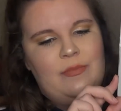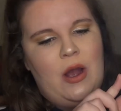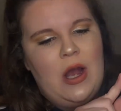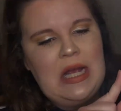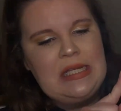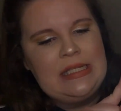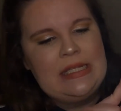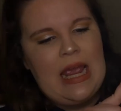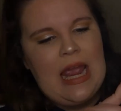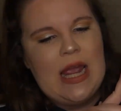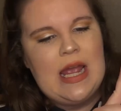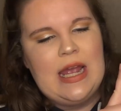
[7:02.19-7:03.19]
Boss,
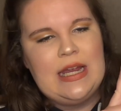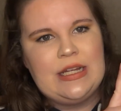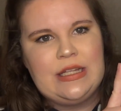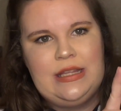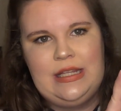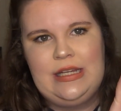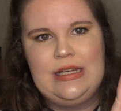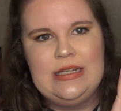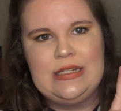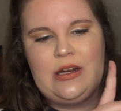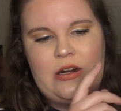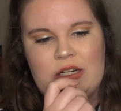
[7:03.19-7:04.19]
and
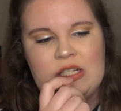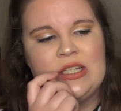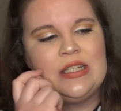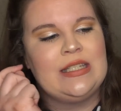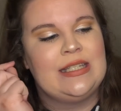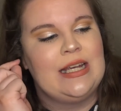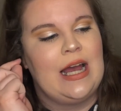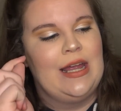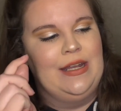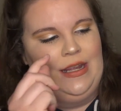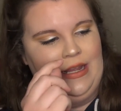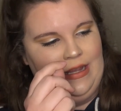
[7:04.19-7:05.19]
these are
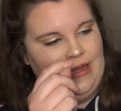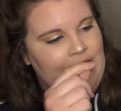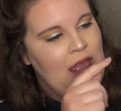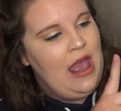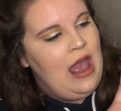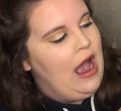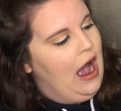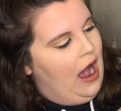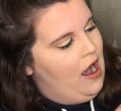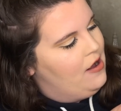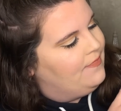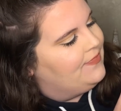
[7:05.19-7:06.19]
stunning.
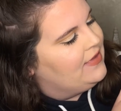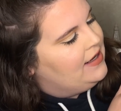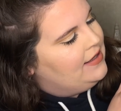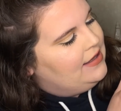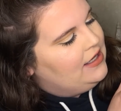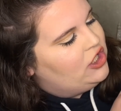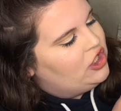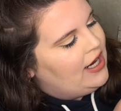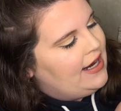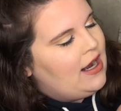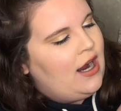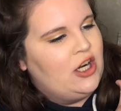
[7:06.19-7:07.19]
This
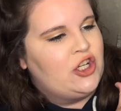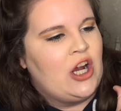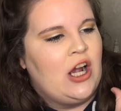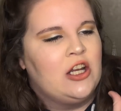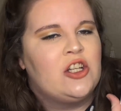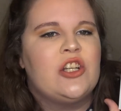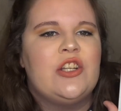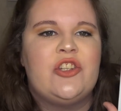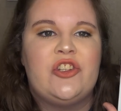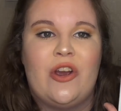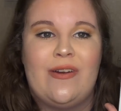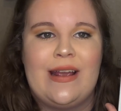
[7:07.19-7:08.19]
shade Hush Hush is
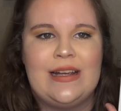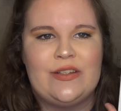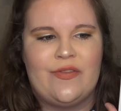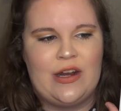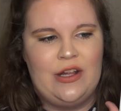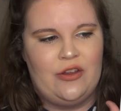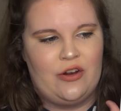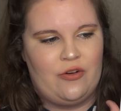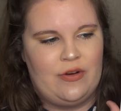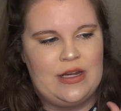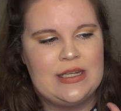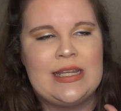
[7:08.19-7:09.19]
so nice for in the
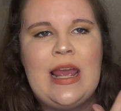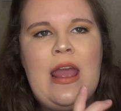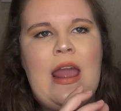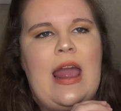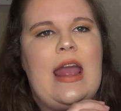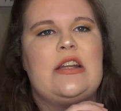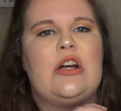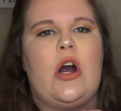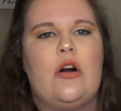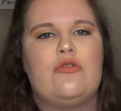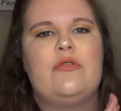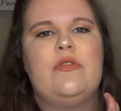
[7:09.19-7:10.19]
crease, and
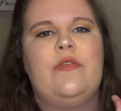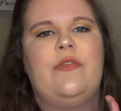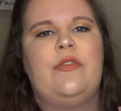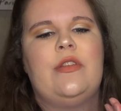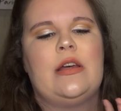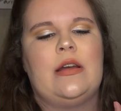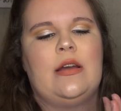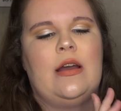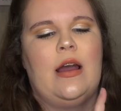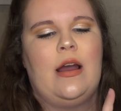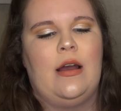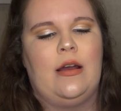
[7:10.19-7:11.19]
all of
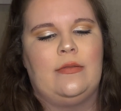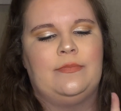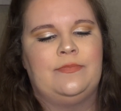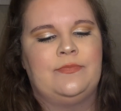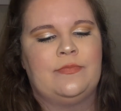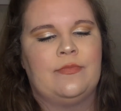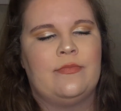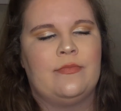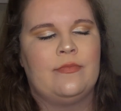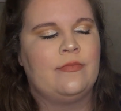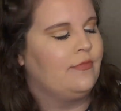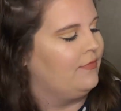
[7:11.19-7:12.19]
the
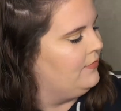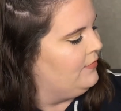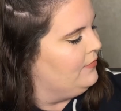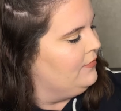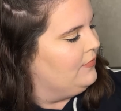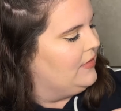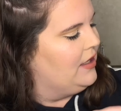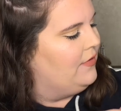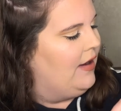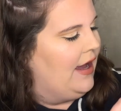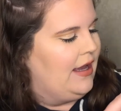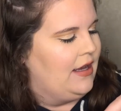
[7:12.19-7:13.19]

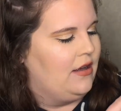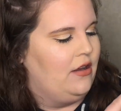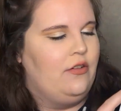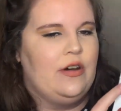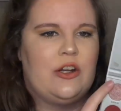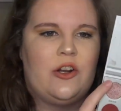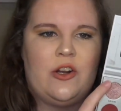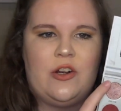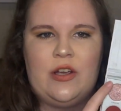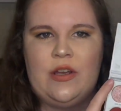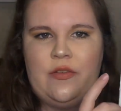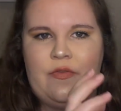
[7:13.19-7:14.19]
like glittered
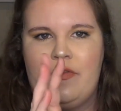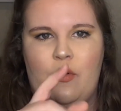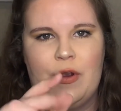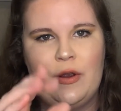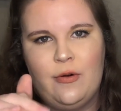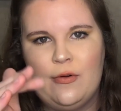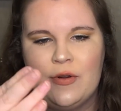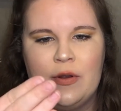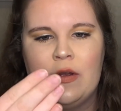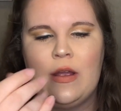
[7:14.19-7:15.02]
foiled